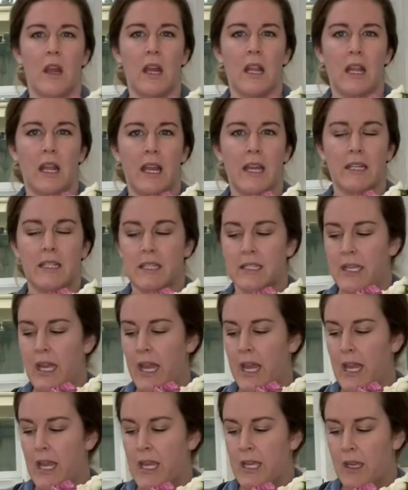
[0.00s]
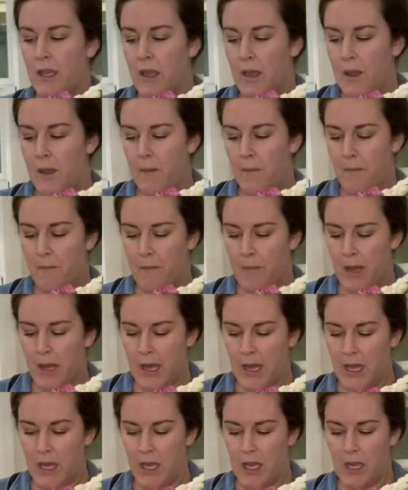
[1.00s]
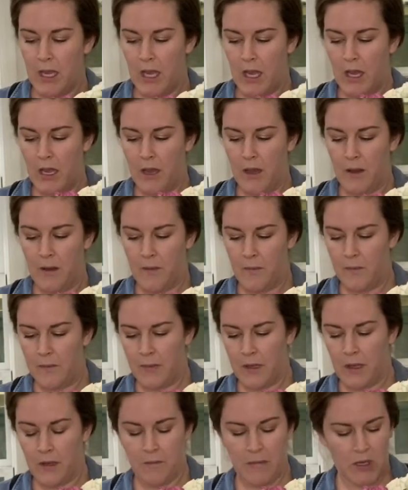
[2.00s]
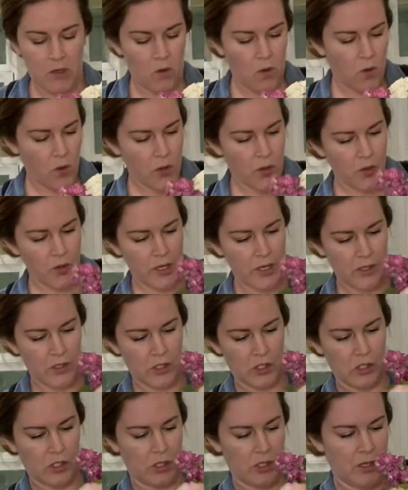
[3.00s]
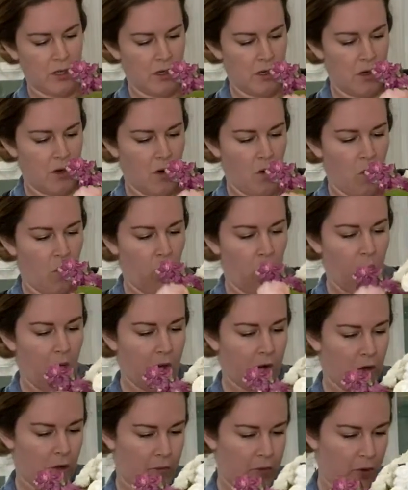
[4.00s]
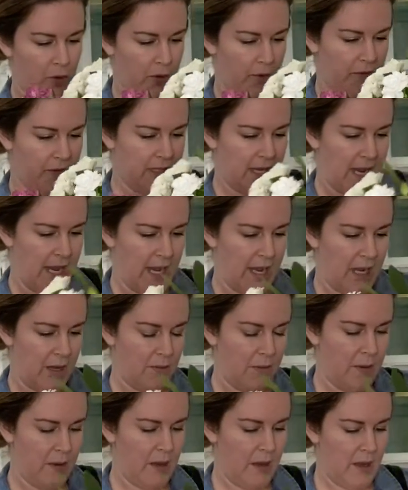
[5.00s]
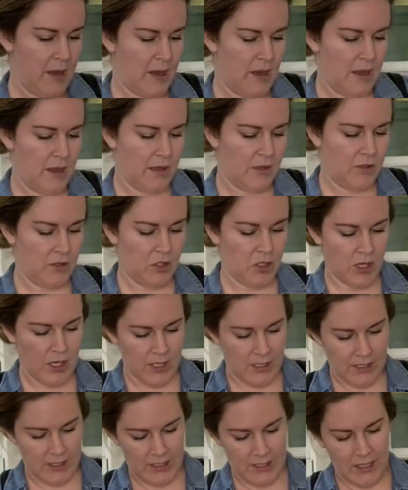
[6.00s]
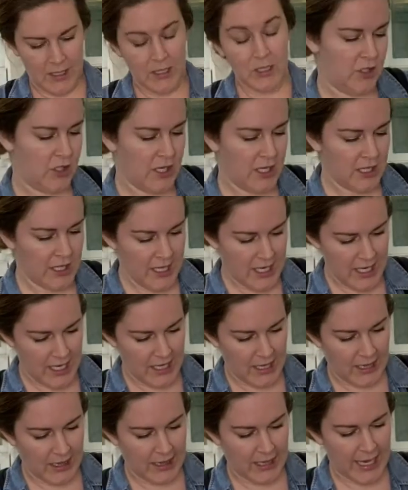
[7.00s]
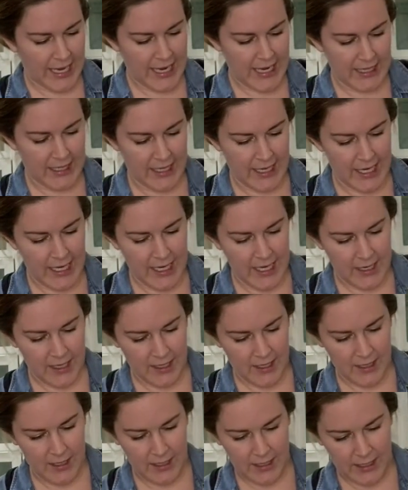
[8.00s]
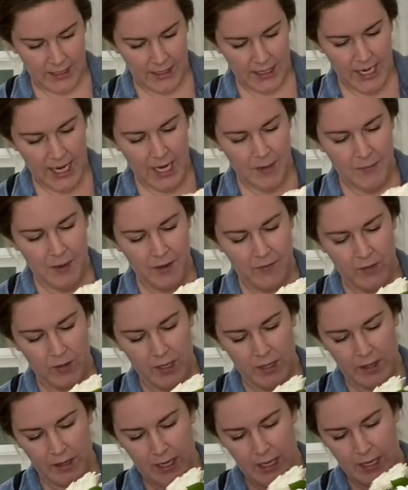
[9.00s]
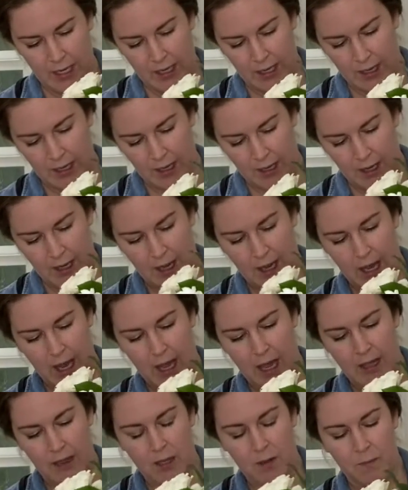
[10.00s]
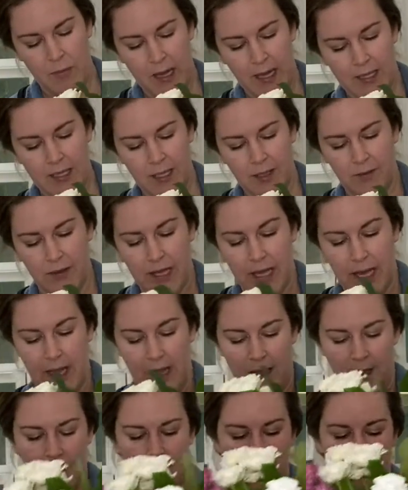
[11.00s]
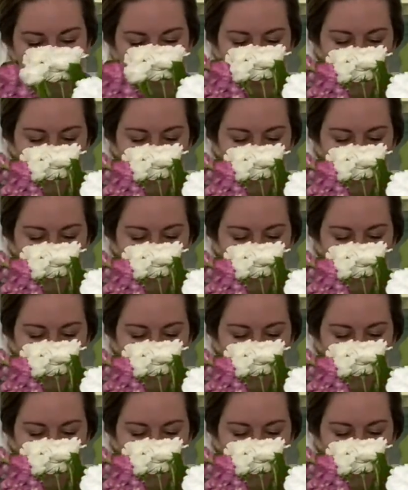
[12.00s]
I like to take my, my 1/4 inch waterproof tape and just gently and lightly tape everything at the base of the egg.